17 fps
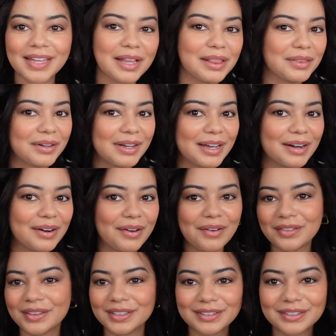look at
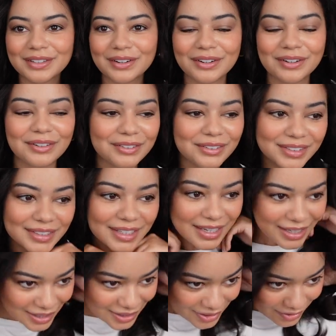all these curls
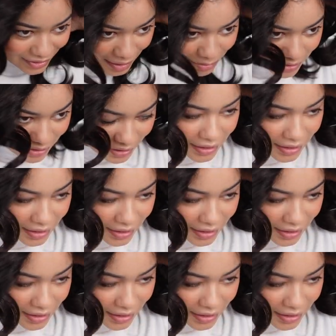so now i'm just